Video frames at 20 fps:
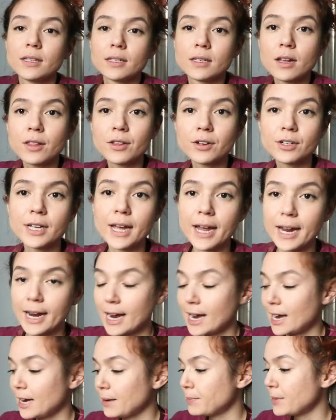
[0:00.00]
it's another
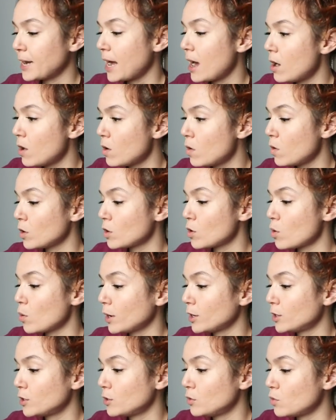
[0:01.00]
day. I'm now
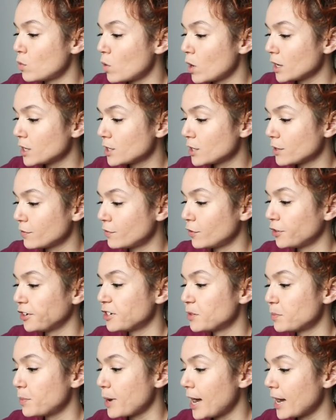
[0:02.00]
going to watch the
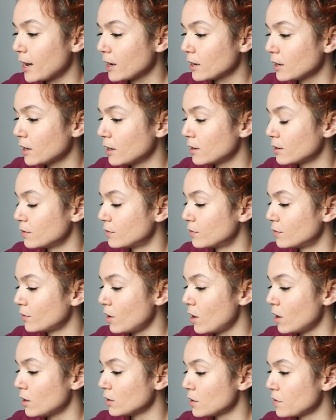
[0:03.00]
footage back of
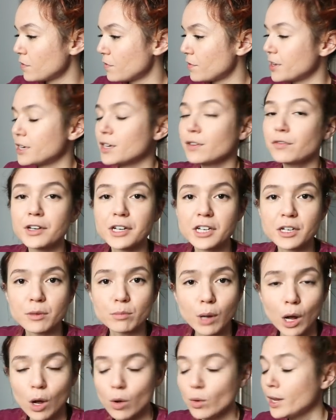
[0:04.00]
all of the different
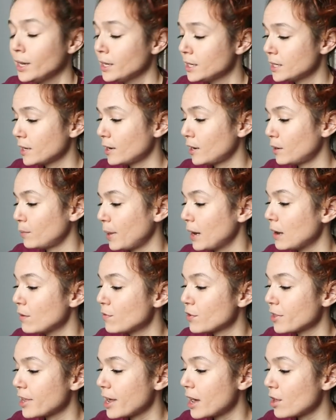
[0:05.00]
components that I made
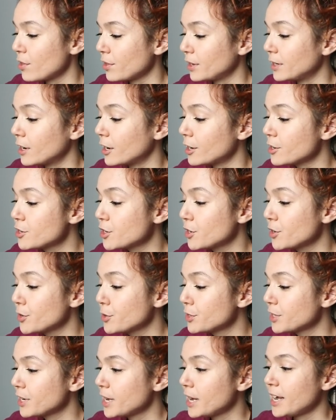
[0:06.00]
for the healthy
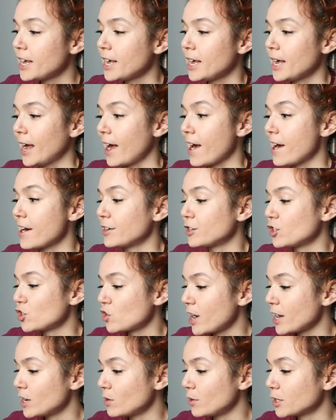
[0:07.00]
nachos and
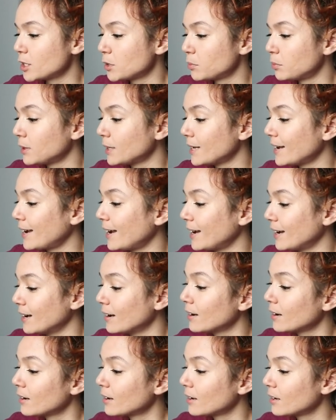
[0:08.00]
try to
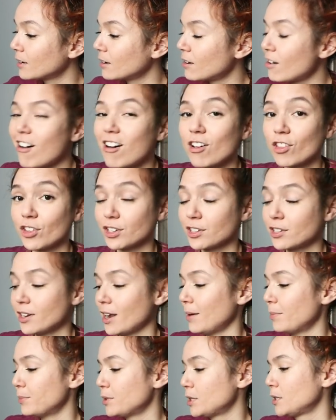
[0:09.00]
explain all the
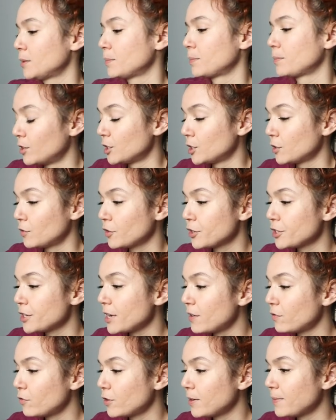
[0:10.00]
steps. So first
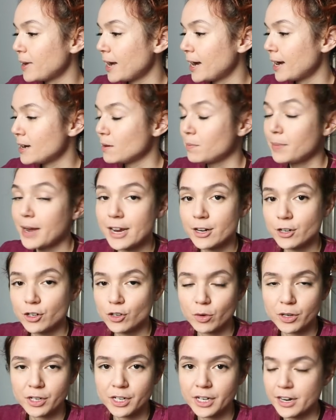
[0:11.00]
off, we made baked
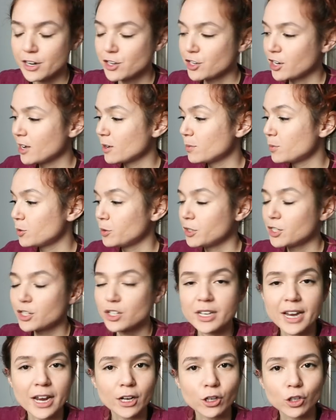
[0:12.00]
tortilla chips. We
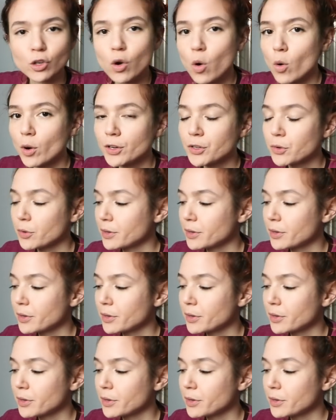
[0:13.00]
just take corn